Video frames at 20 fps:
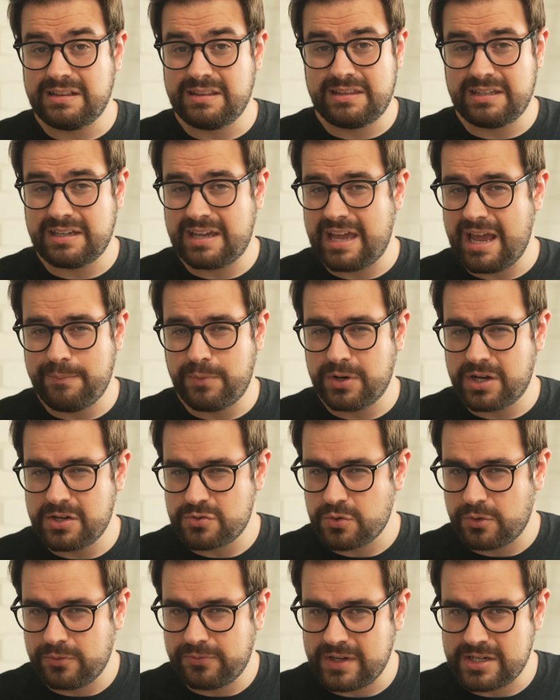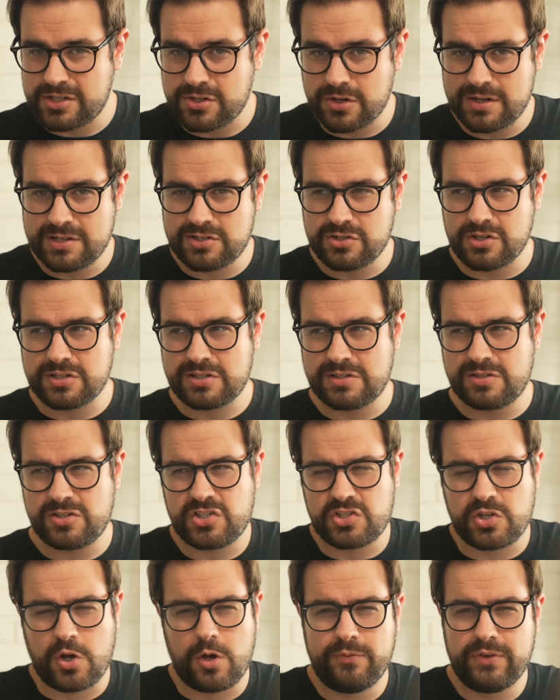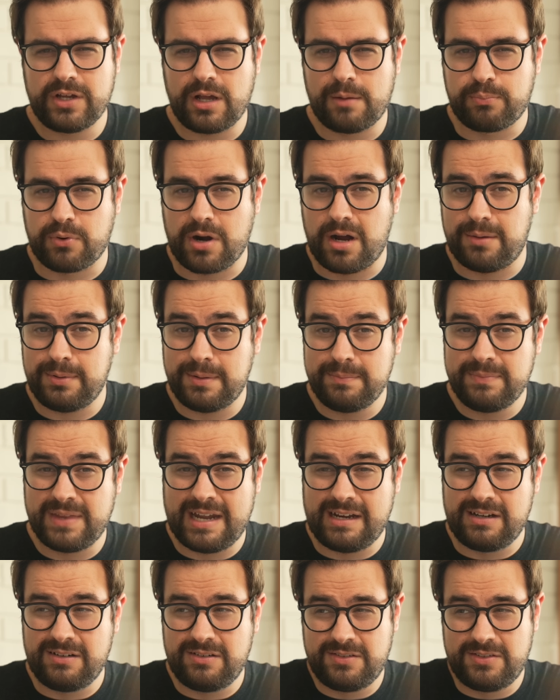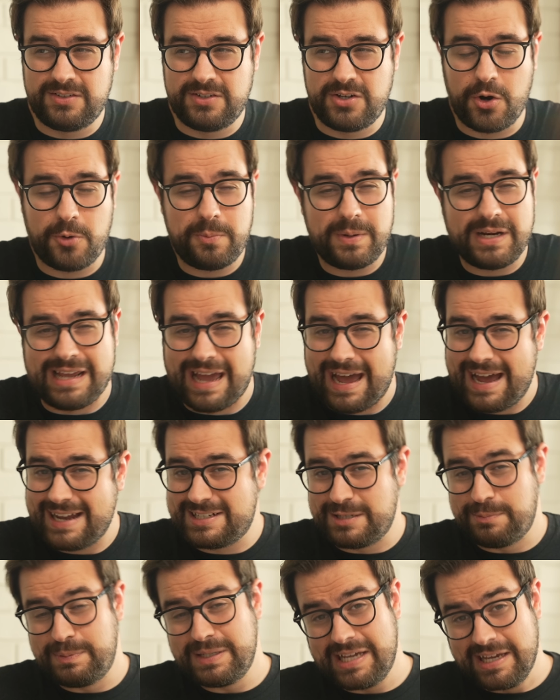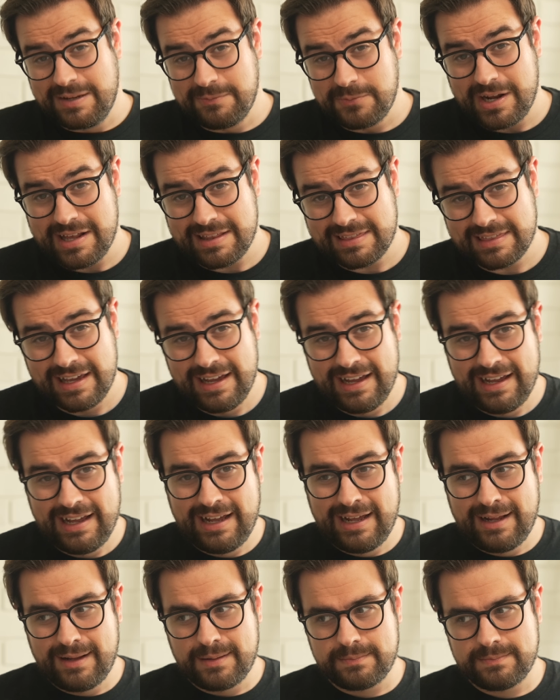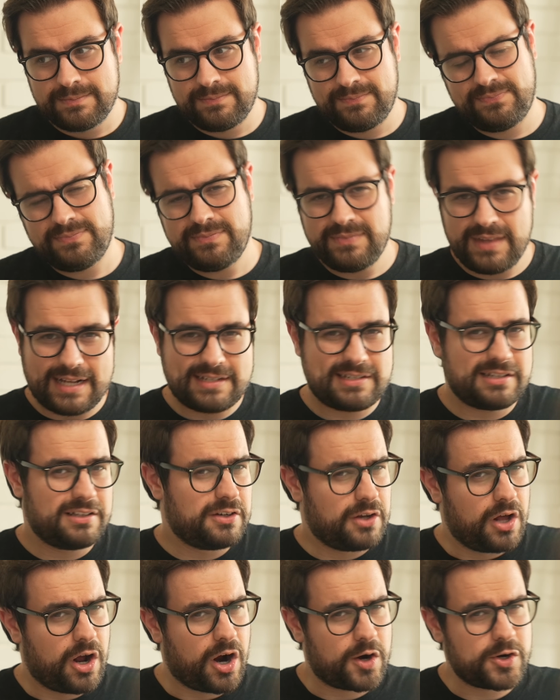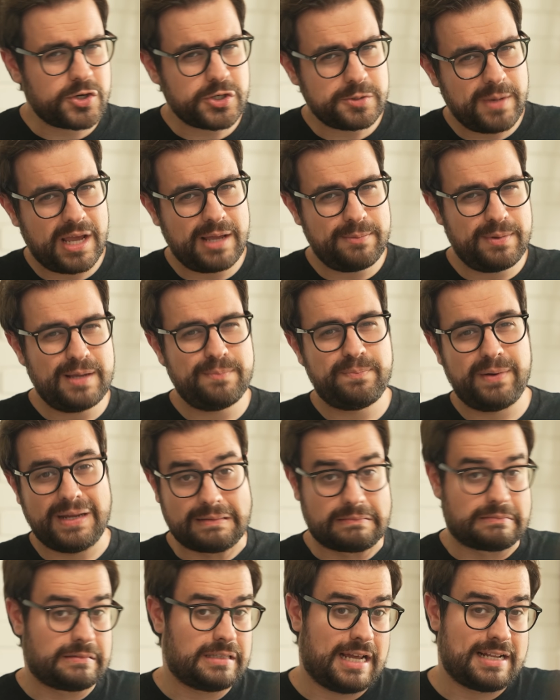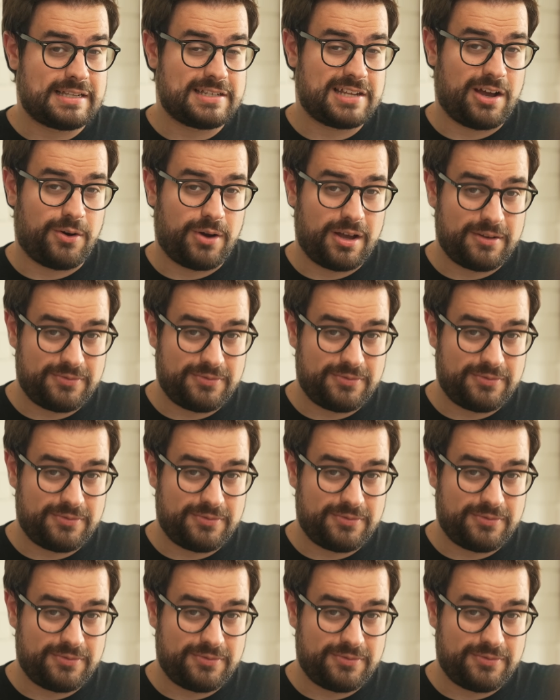the camera control feature is just solving a problem that nobody had to begin with. That's a little harsh maybe, but that's how I